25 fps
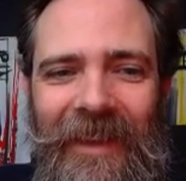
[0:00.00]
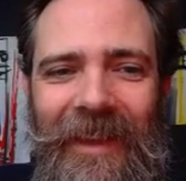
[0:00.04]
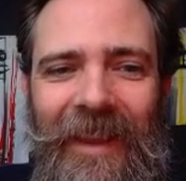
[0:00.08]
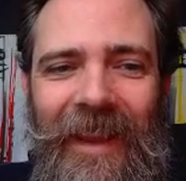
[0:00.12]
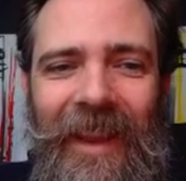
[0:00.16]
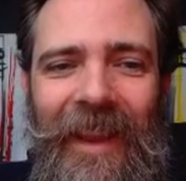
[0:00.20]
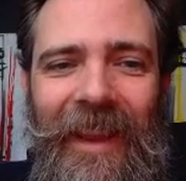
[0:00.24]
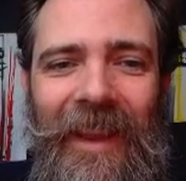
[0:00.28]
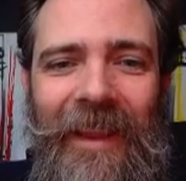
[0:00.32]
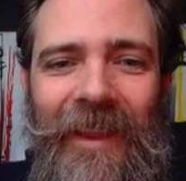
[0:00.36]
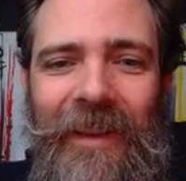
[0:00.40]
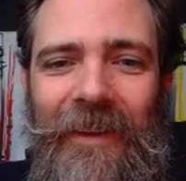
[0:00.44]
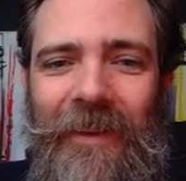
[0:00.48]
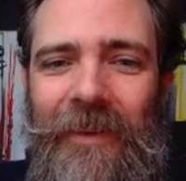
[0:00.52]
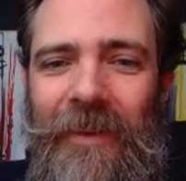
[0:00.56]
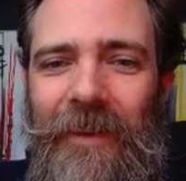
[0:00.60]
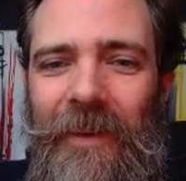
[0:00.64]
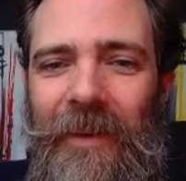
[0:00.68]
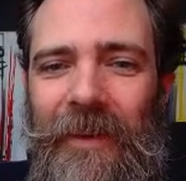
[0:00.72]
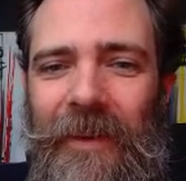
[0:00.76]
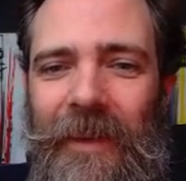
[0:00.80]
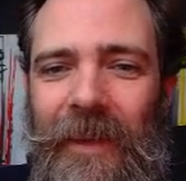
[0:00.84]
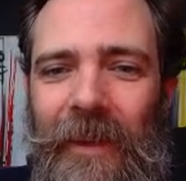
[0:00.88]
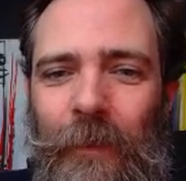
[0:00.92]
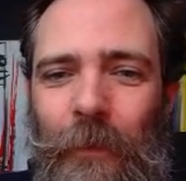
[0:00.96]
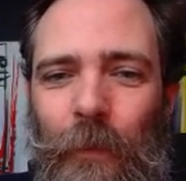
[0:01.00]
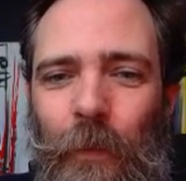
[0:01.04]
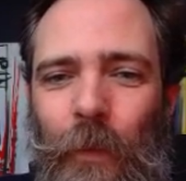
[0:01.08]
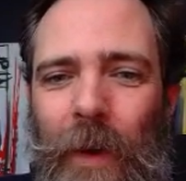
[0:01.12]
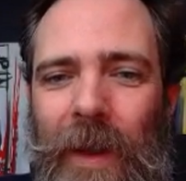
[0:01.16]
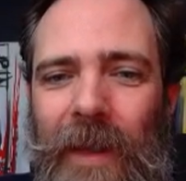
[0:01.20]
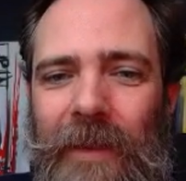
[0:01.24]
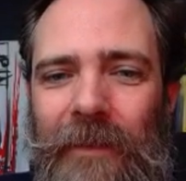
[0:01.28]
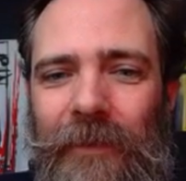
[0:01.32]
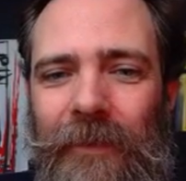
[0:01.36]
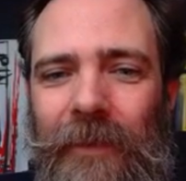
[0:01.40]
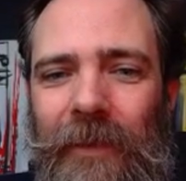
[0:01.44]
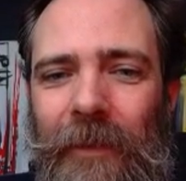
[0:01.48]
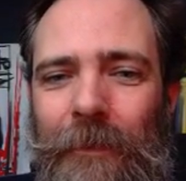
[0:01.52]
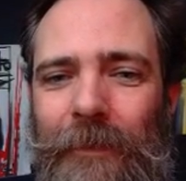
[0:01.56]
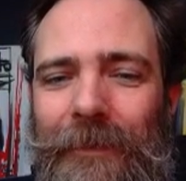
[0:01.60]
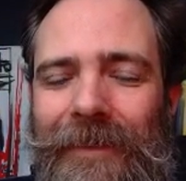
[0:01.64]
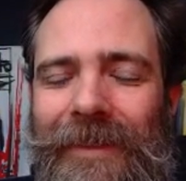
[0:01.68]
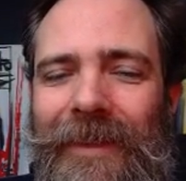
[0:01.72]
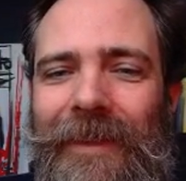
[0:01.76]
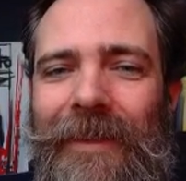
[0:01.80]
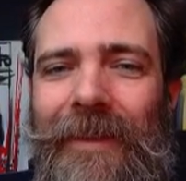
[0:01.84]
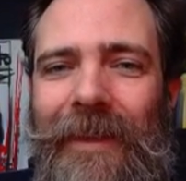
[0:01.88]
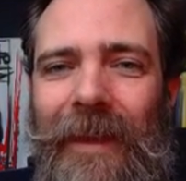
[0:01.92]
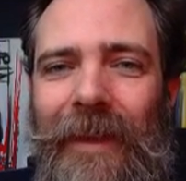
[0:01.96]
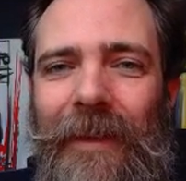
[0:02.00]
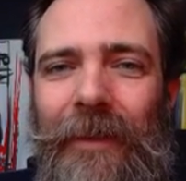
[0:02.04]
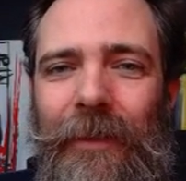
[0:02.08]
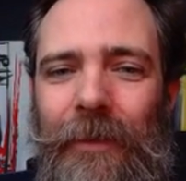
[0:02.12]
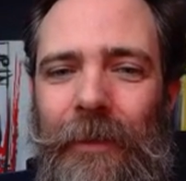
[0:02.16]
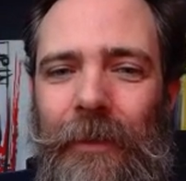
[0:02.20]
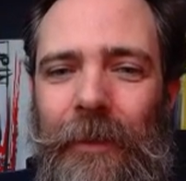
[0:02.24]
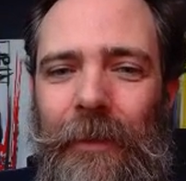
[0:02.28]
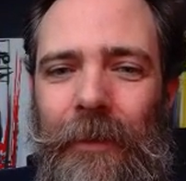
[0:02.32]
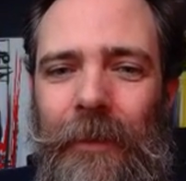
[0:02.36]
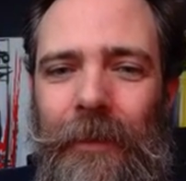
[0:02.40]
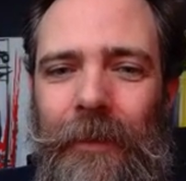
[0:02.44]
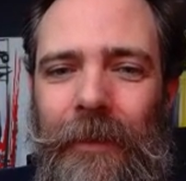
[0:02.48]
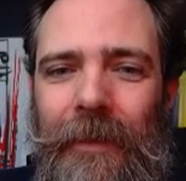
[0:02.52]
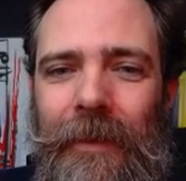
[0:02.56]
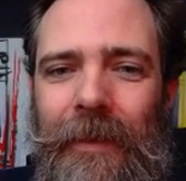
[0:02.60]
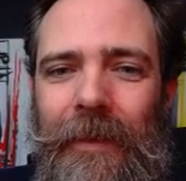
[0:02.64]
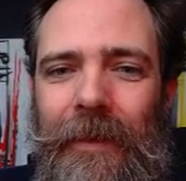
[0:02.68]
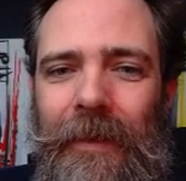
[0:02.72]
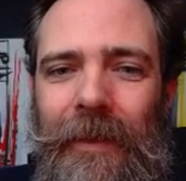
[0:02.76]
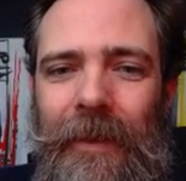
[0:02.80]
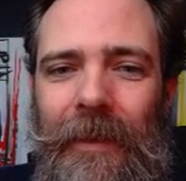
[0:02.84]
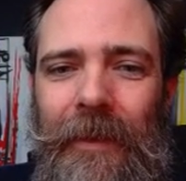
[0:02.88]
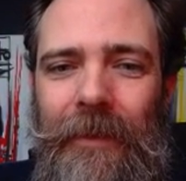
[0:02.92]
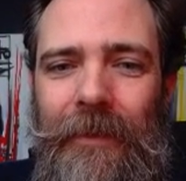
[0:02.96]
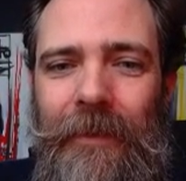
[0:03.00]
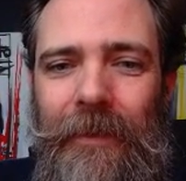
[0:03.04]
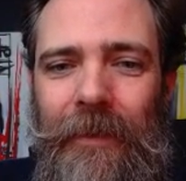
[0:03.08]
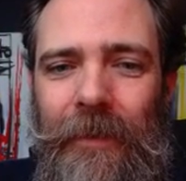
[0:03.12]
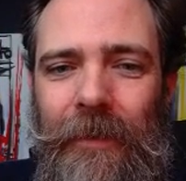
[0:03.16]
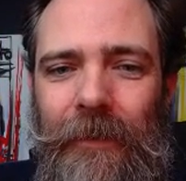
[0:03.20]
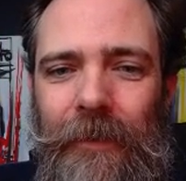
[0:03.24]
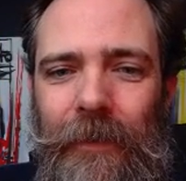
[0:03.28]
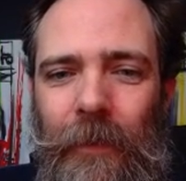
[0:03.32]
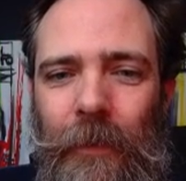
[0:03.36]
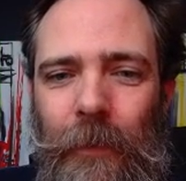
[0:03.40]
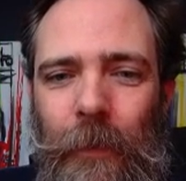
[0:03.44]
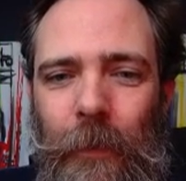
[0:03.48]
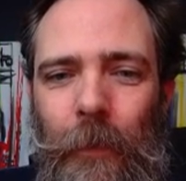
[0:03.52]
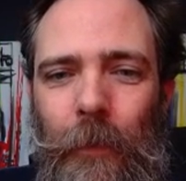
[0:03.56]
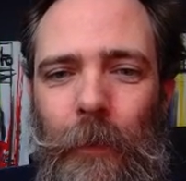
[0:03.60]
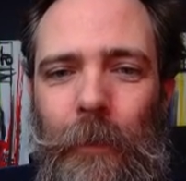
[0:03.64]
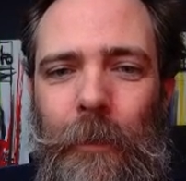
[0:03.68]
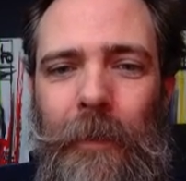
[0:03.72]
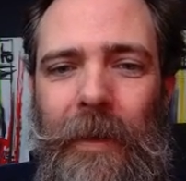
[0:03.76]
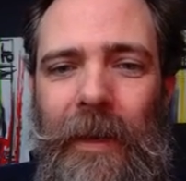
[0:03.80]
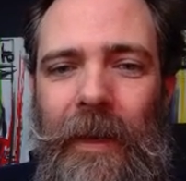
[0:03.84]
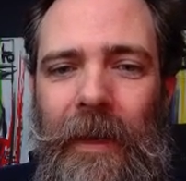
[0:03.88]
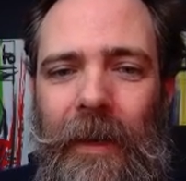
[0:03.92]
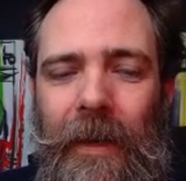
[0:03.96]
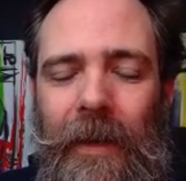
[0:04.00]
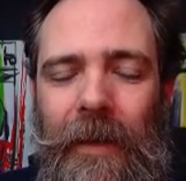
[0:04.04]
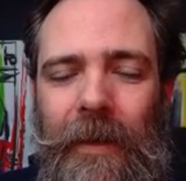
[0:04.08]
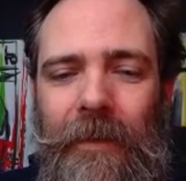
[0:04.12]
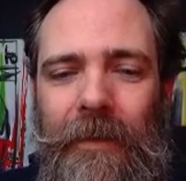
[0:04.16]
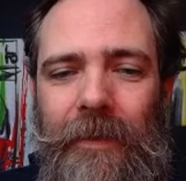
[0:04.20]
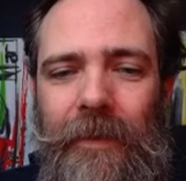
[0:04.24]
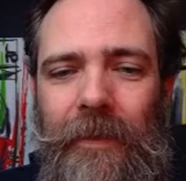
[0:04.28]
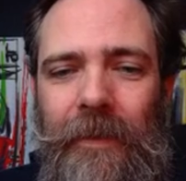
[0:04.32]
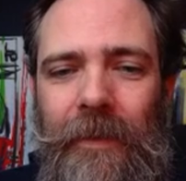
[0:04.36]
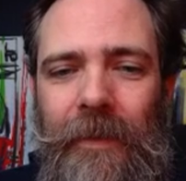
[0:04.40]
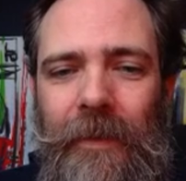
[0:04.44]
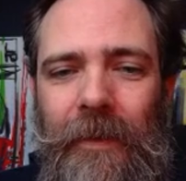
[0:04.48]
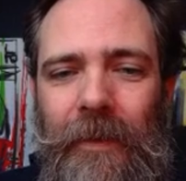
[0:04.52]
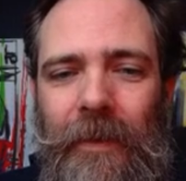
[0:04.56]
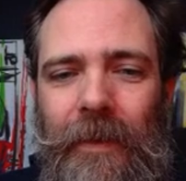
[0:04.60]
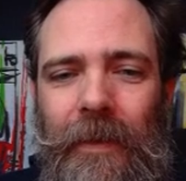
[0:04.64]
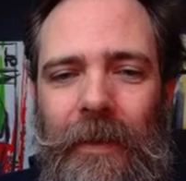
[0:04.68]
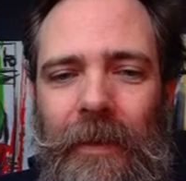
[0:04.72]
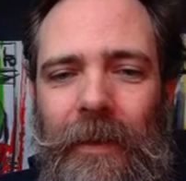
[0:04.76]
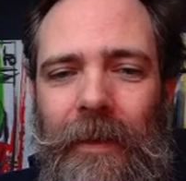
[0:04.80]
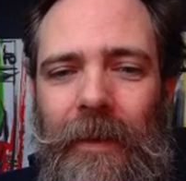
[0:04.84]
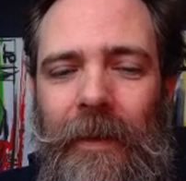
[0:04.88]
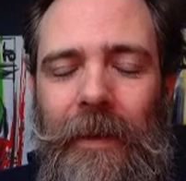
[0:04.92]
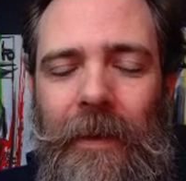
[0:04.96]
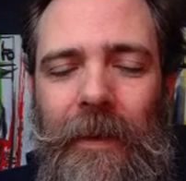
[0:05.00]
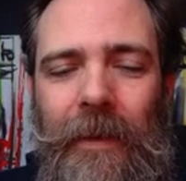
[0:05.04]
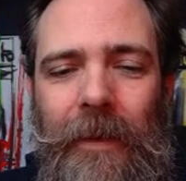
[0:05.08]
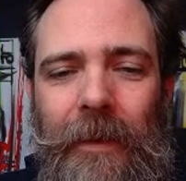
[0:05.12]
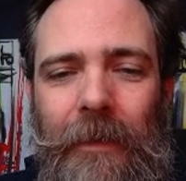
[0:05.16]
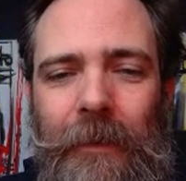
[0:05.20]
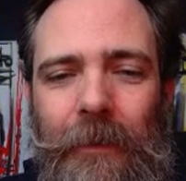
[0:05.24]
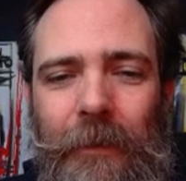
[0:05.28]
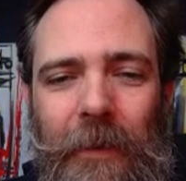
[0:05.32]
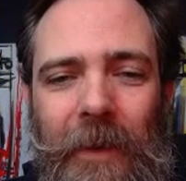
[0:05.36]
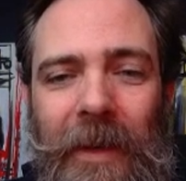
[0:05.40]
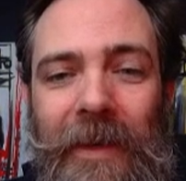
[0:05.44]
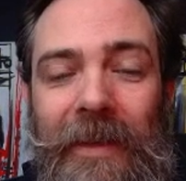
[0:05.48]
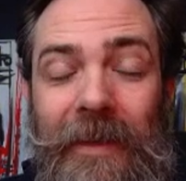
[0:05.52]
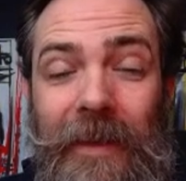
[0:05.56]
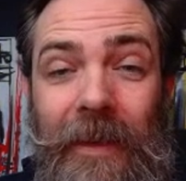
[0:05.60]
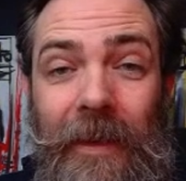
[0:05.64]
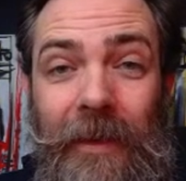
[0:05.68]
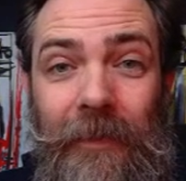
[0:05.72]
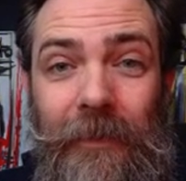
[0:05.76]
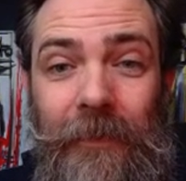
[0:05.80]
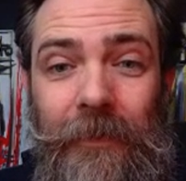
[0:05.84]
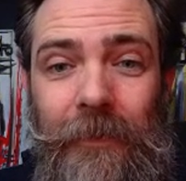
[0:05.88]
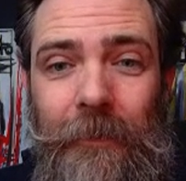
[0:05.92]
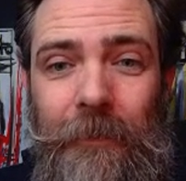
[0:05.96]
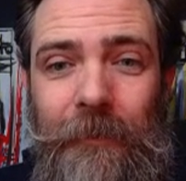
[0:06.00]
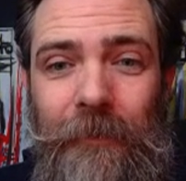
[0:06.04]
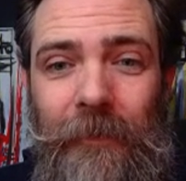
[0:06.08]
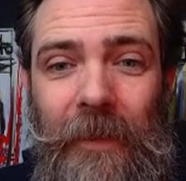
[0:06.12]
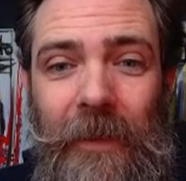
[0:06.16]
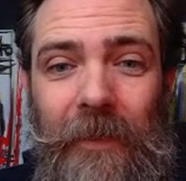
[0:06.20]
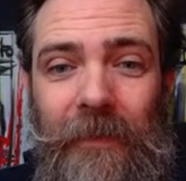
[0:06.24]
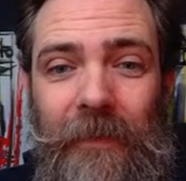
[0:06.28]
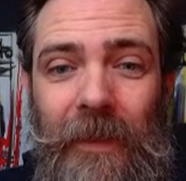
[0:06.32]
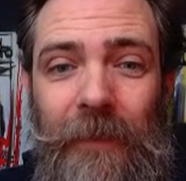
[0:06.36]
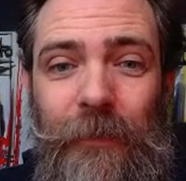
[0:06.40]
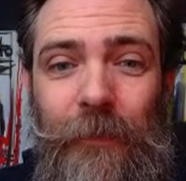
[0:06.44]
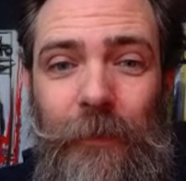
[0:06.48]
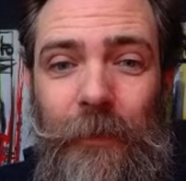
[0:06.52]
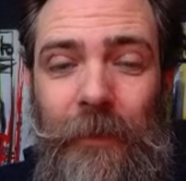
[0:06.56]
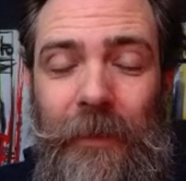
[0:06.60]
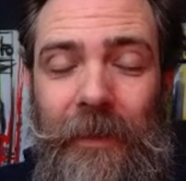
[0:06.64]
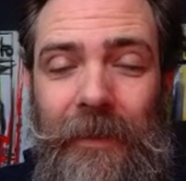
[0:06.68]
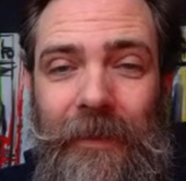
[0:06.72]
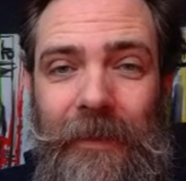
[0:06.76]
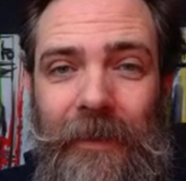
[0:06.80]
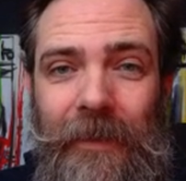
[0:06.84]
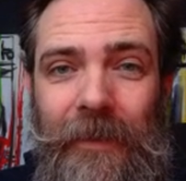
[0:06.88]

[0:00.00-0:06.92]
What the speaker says: and kind of wedged them together in this homemade crankcase, essentially.